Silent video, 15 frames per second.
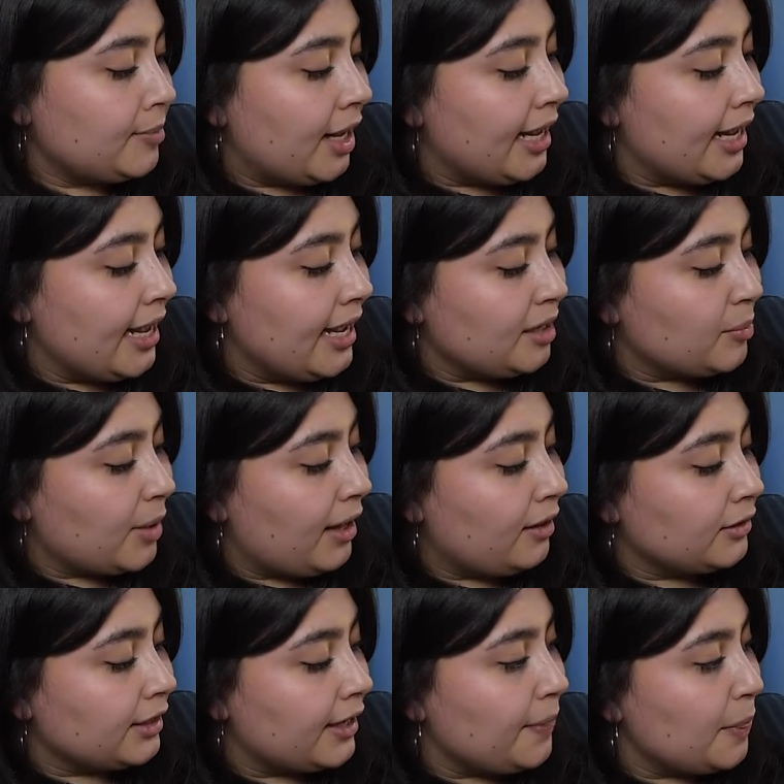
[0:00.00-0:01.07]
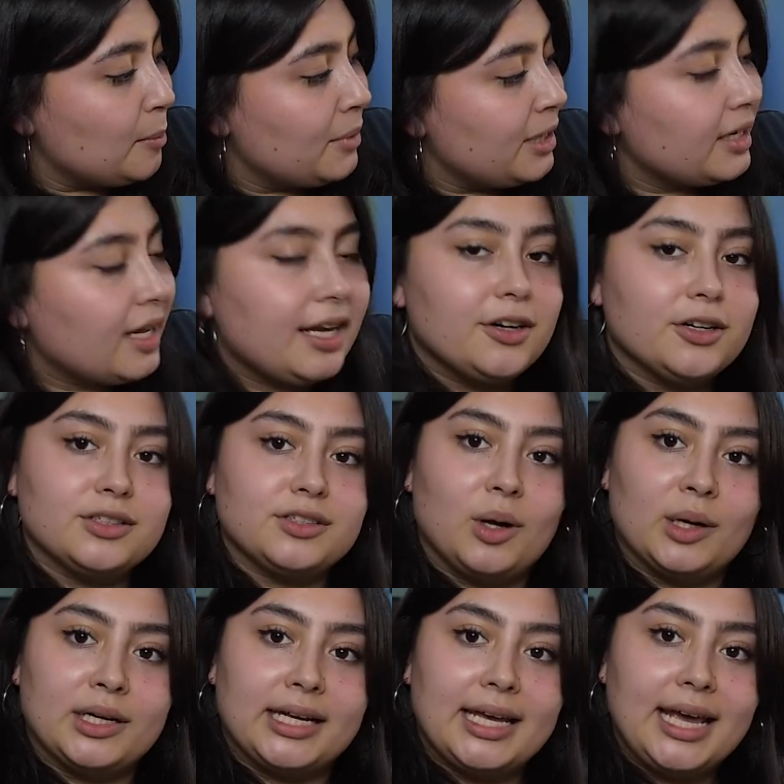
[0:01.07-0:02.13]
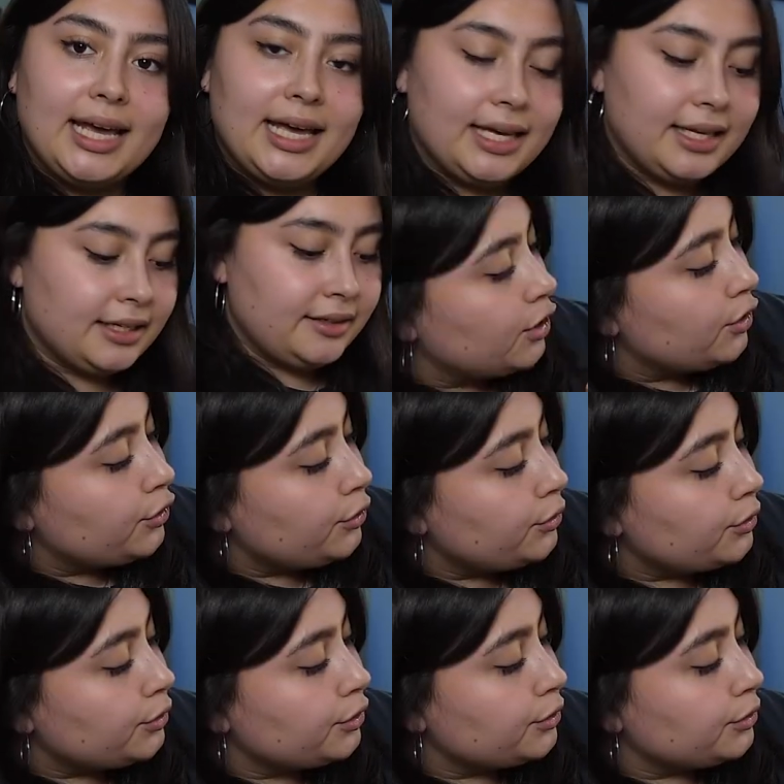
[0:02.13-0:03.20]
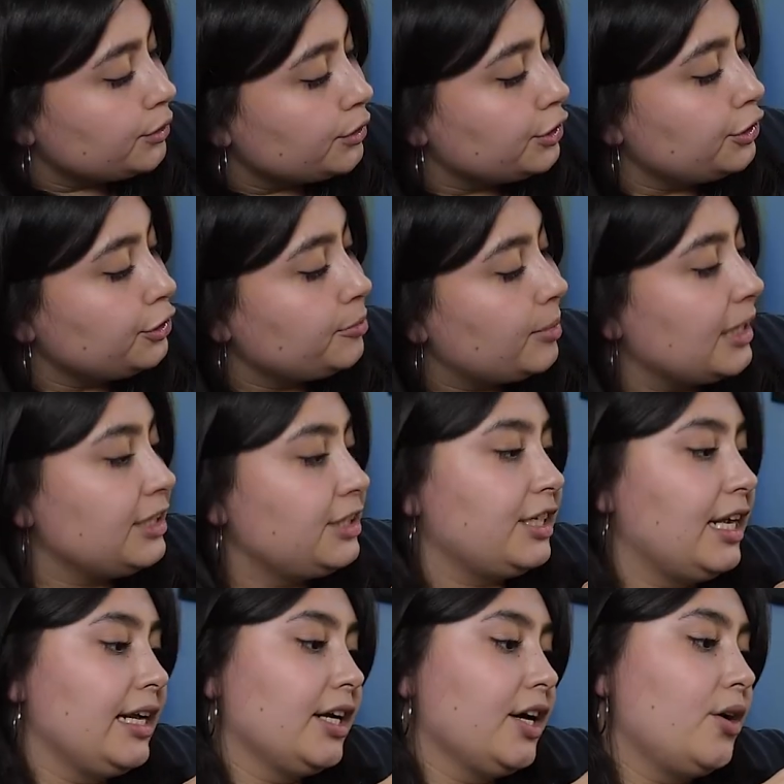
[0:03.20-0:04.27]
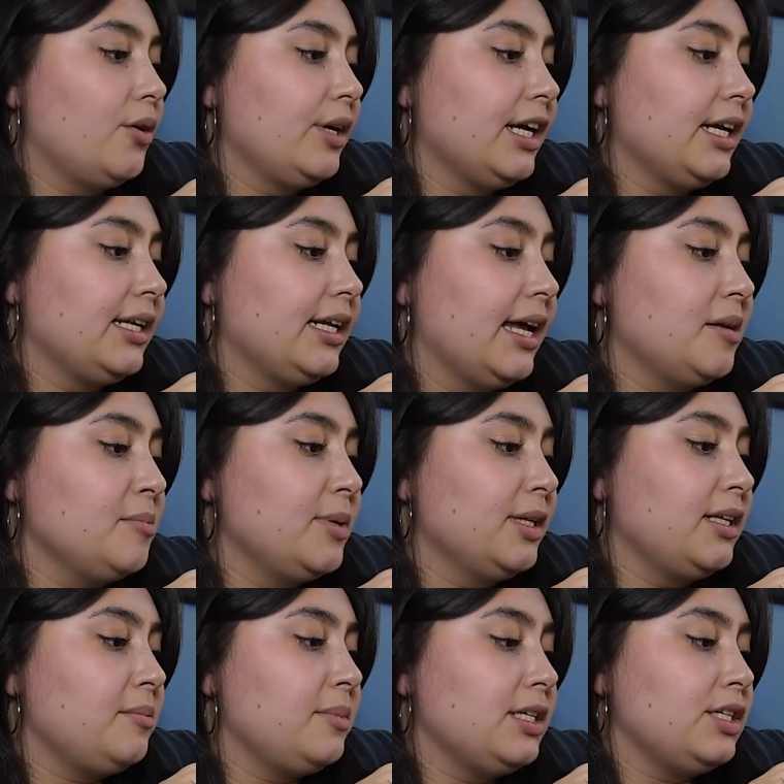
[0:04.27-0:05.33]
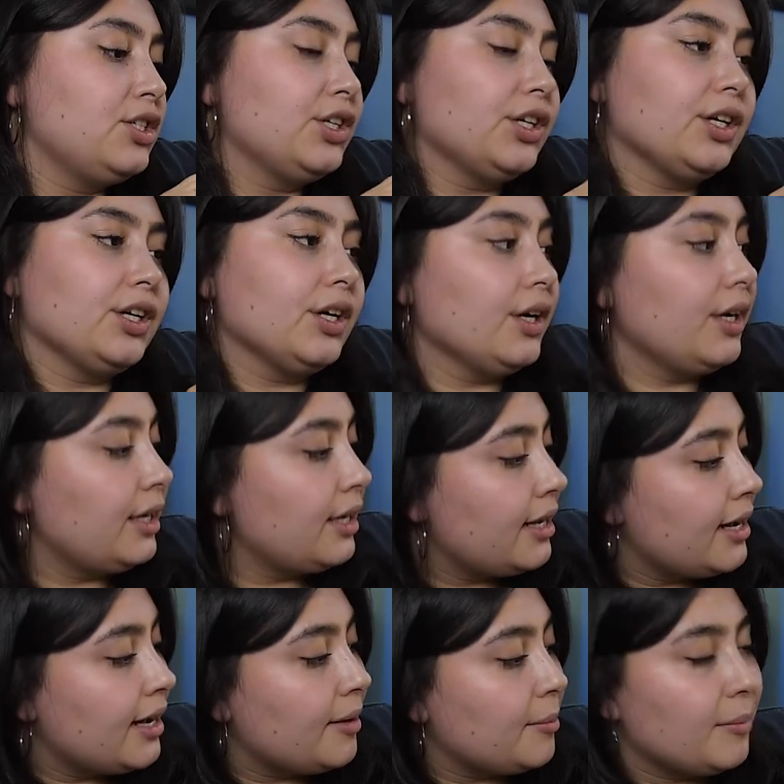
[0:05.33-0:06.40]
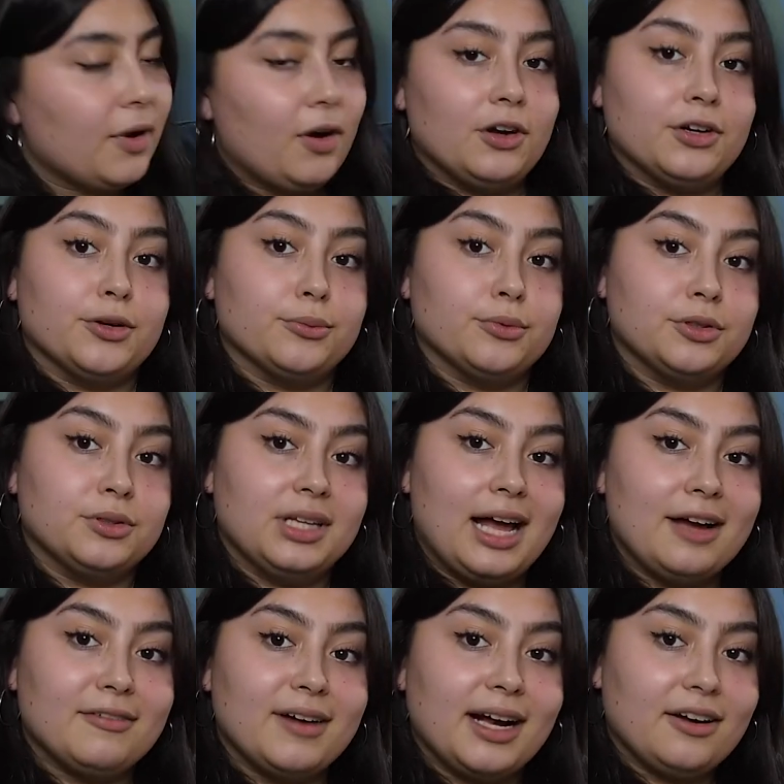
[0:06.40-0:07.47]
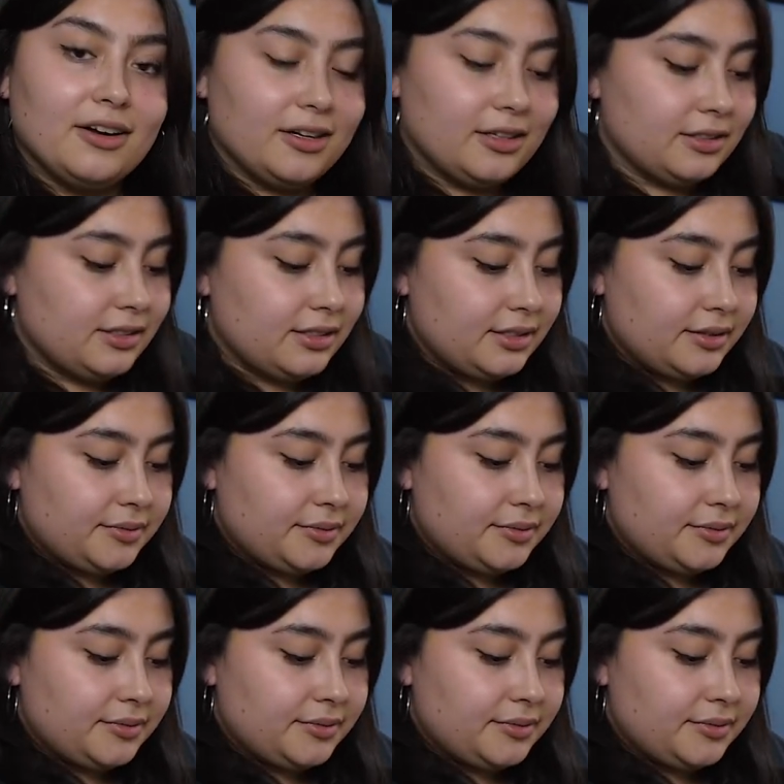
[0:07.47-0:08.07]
by Hank Ballard and The Midnighters on King, Doodle Doodle Doo by Shea Hogan and Billy B. Sure on Roulette Records.